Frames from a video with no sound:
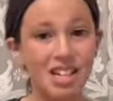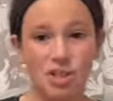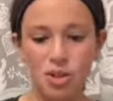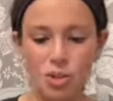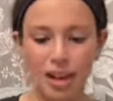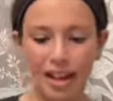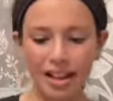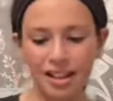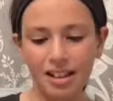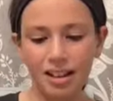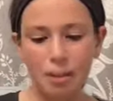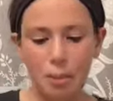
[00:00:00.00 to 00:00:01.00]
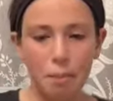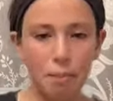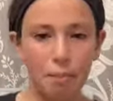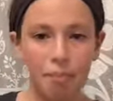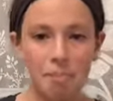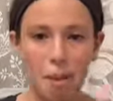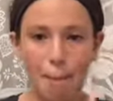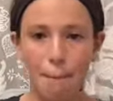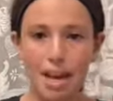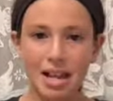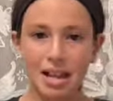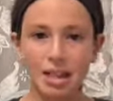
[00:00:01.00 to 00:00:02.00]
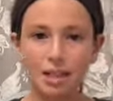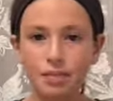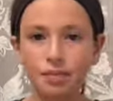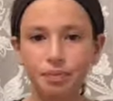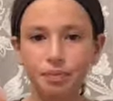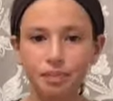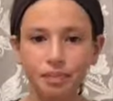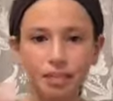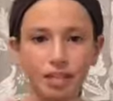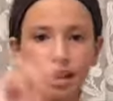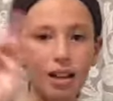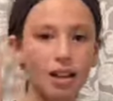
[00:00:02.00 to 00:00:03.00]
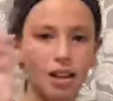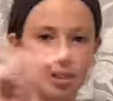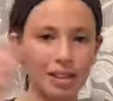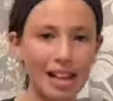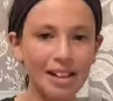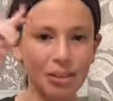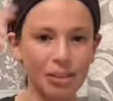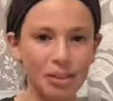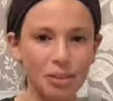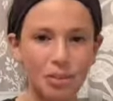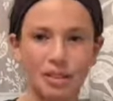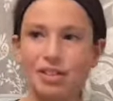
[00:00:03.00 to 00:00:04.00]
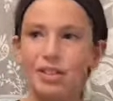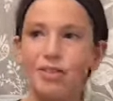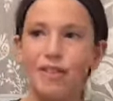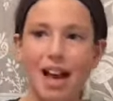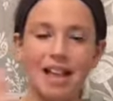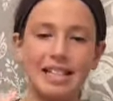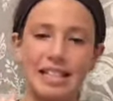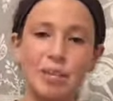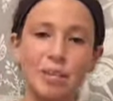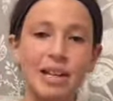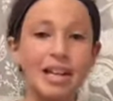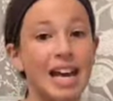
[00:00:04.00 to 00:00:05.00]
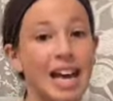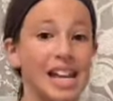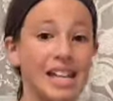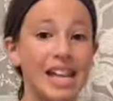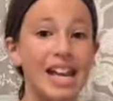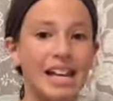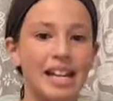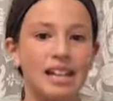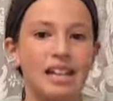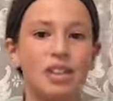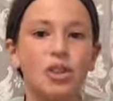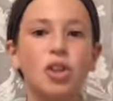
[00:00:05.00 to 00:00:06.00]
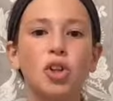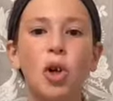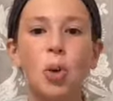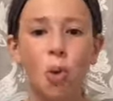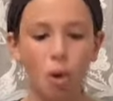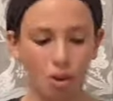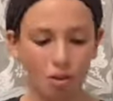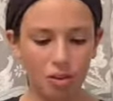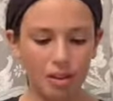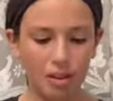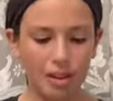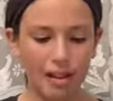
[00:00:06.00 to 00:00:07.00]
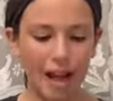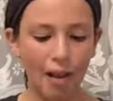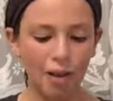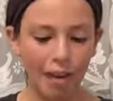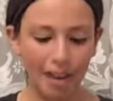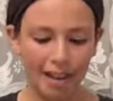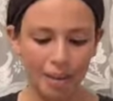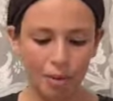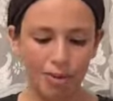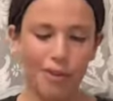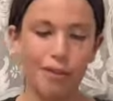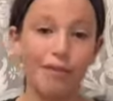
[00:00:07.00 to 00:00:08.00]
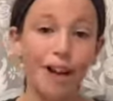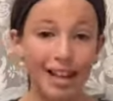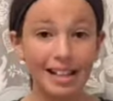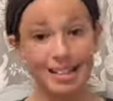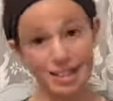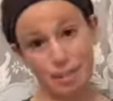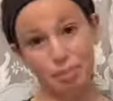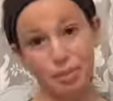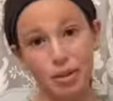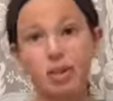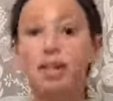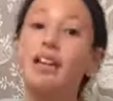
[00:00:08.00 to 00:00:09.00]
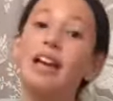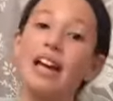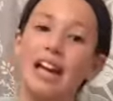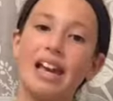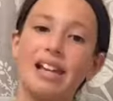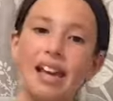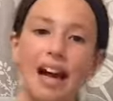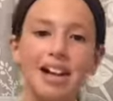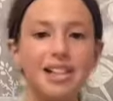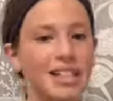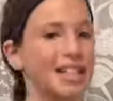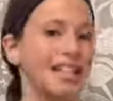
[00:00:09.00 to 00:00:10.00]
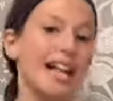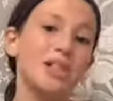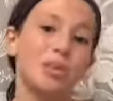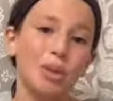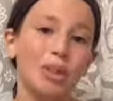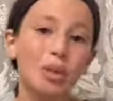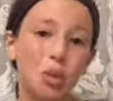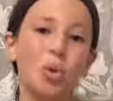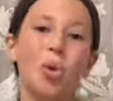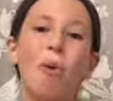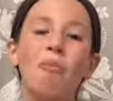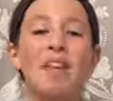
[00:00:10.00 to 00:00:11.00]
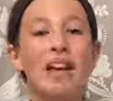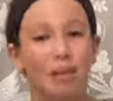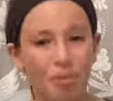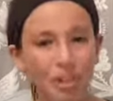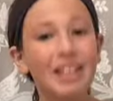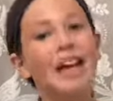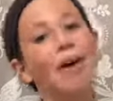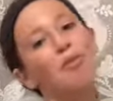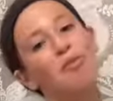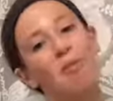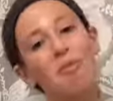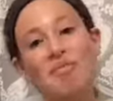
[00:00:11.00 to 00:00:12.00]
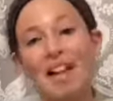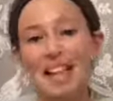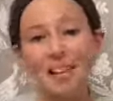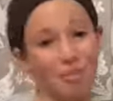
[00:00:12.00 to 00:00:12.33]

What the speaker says: you can make your letters with the fat tip, and then you can outline it with a fine tip. And I just think that that's really cool and really helpful, and I